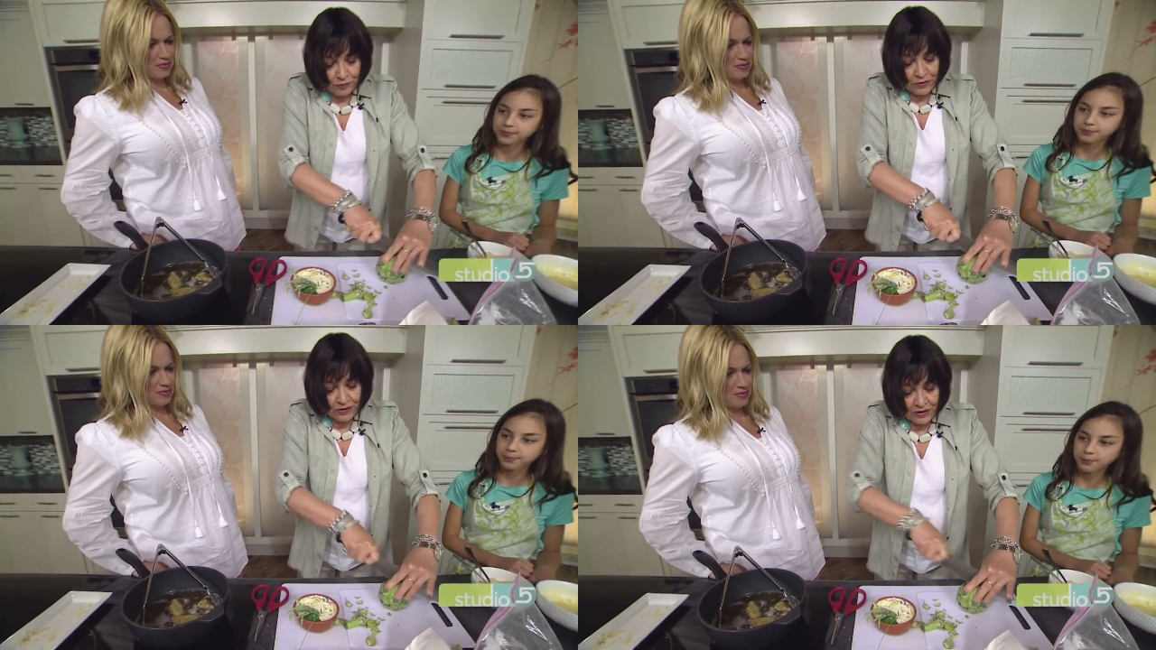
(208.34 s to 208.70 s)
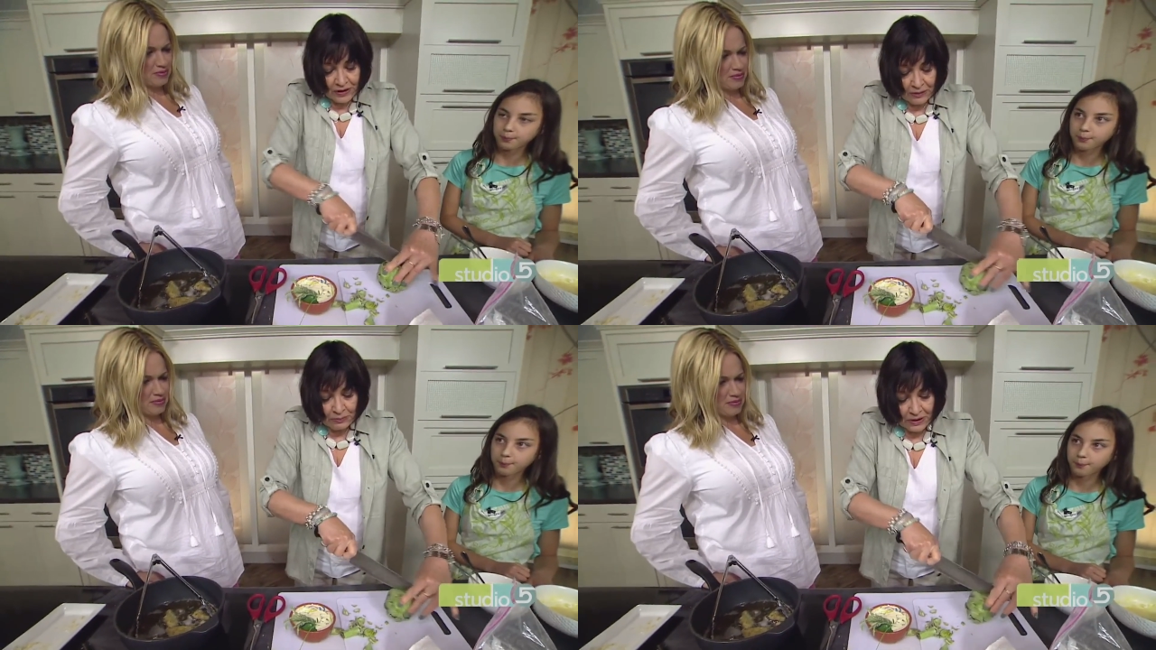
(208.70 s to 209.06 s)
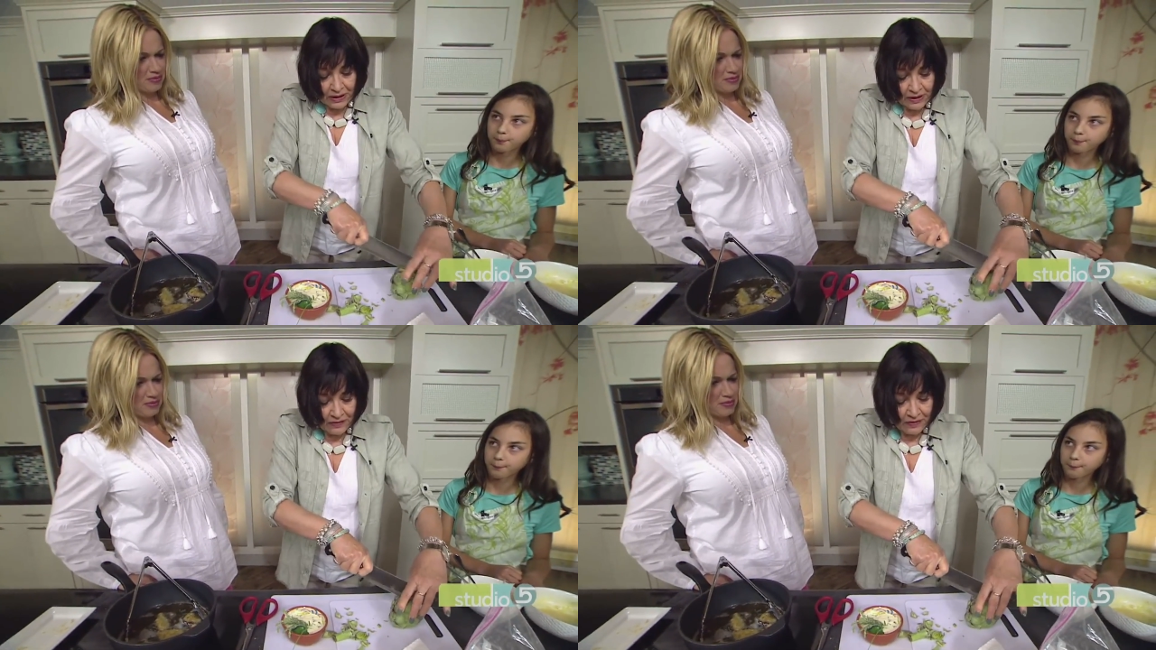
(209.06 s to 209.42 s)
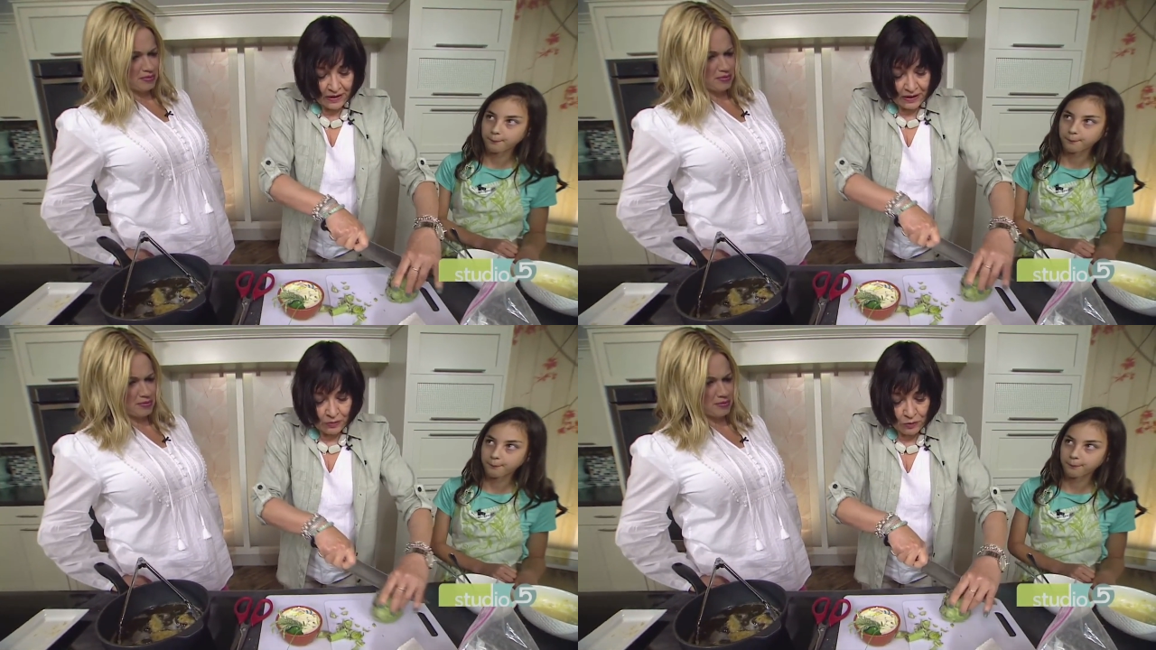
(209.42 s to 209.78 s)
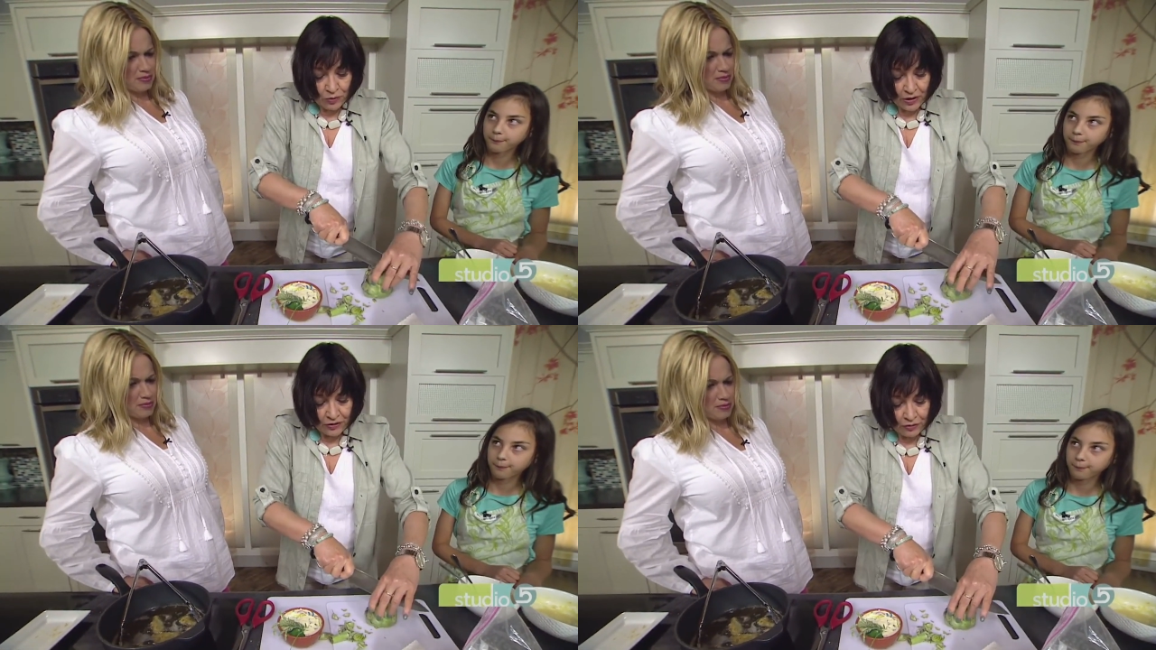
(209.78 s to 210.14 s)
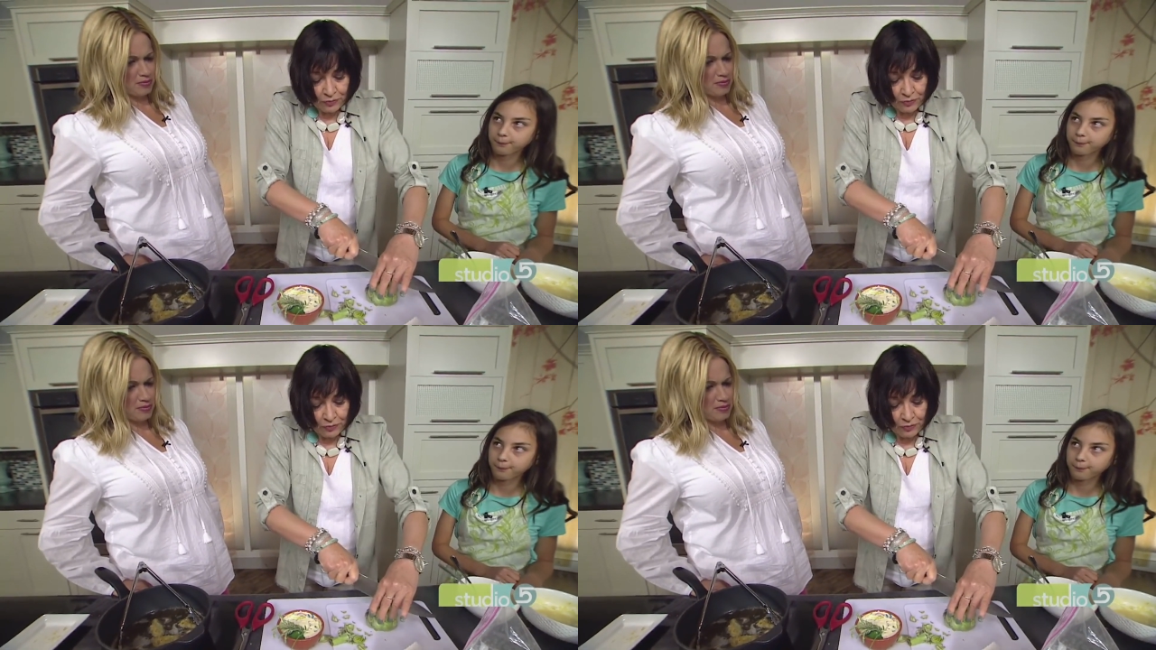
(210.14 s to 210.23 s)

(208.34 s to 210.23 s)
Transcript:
Speaker 1: put lemon in that water